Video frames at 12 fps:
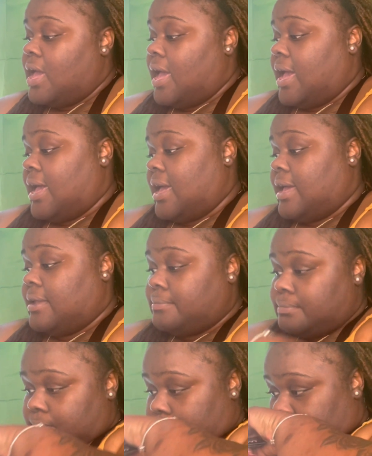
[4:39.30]
and
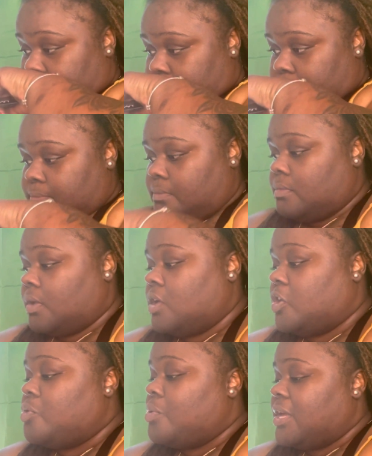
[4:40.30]

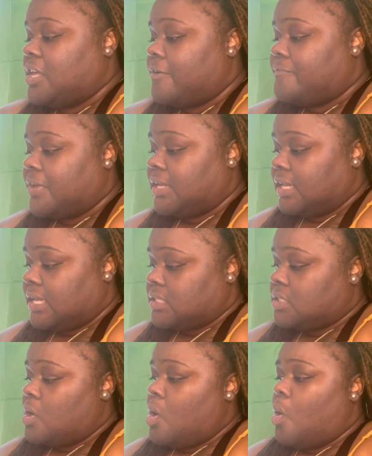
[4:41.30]
you and your
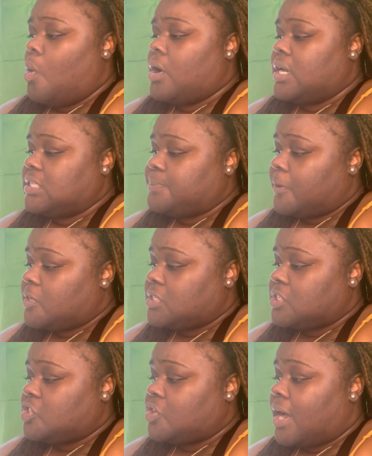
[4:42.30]
feelings. Or this
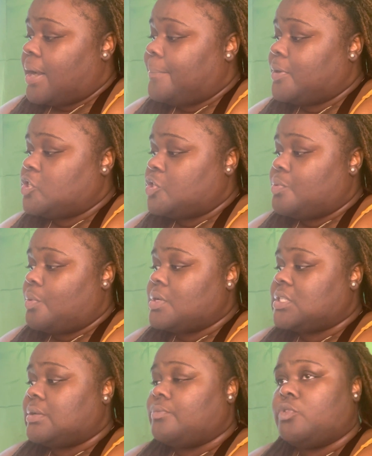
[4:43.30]
person's trying to put you on
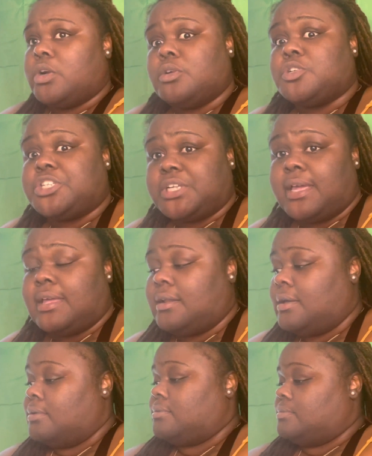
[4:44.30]
some real shit.
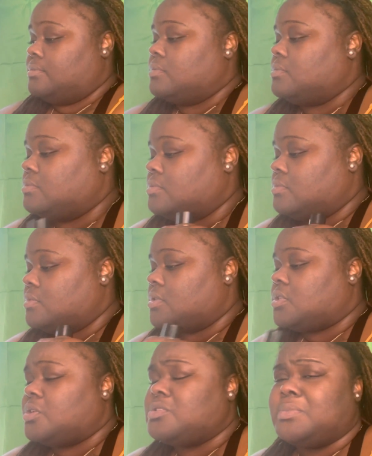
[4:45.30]

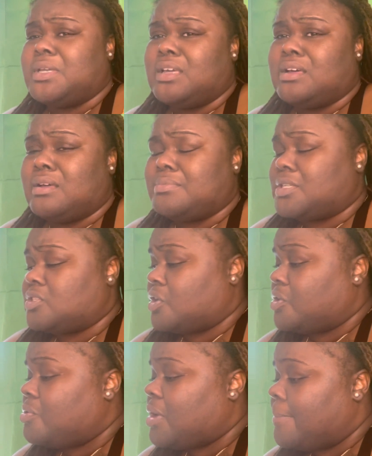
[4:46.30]
Excuse me, hiccups. So
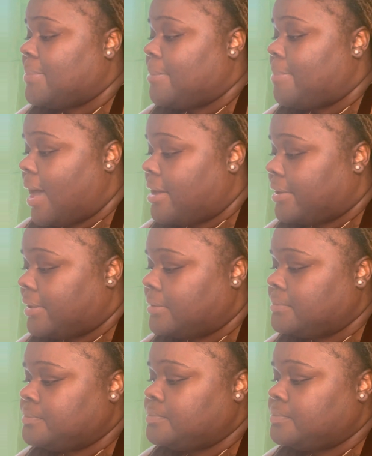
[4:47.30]
you can be better.